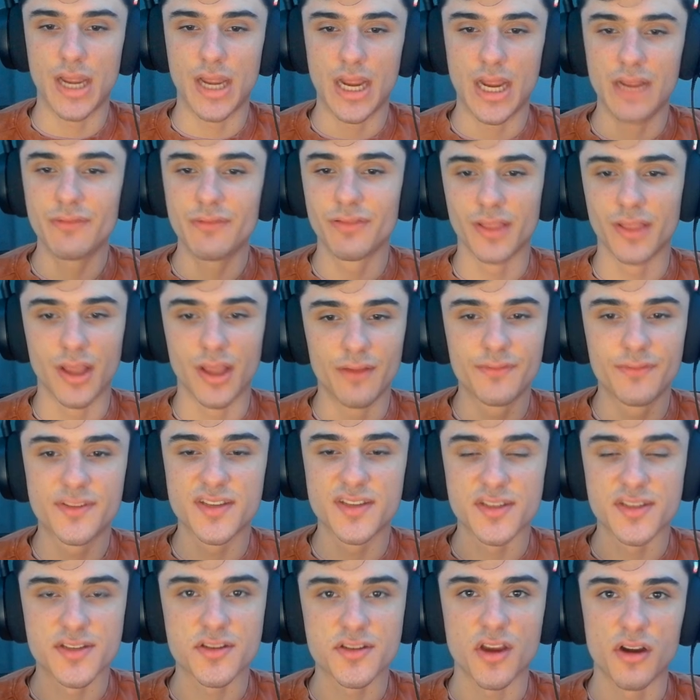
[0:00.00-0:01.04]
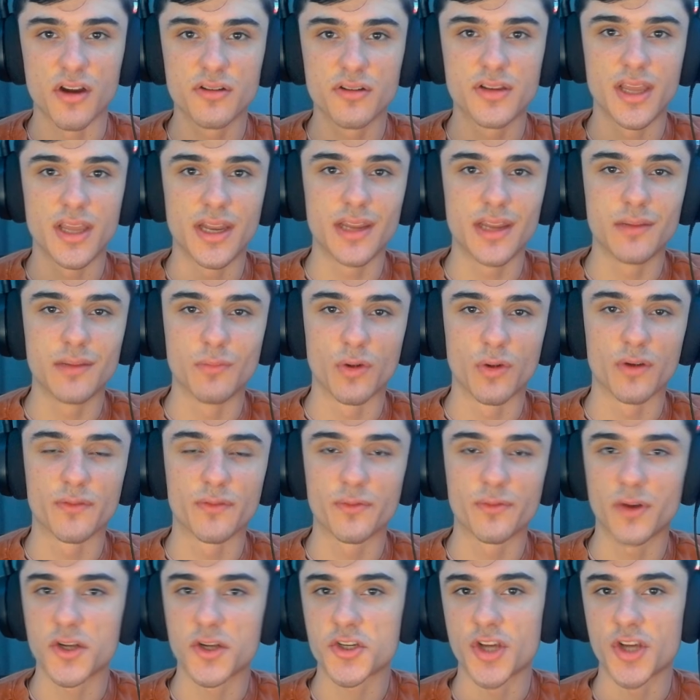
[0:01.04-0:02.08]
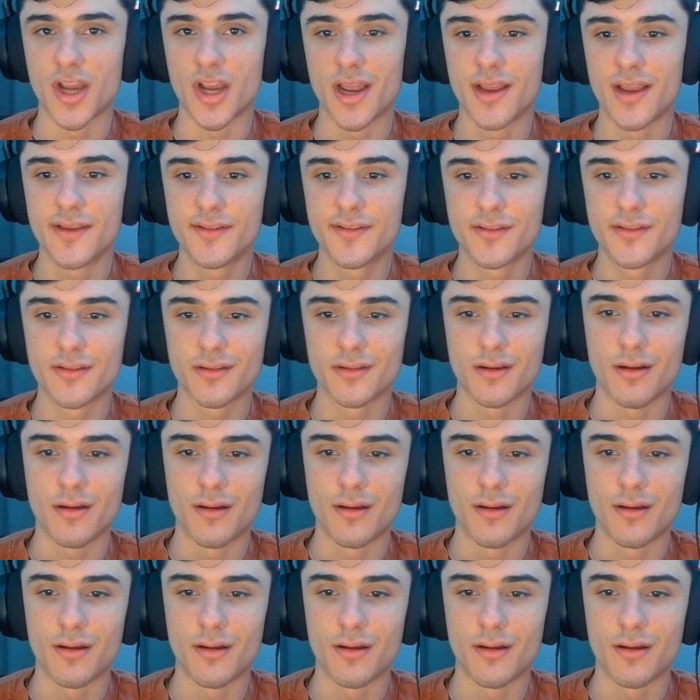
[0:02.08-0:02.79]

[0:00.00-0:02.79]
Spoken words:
I've loved to start getting more fresh eyes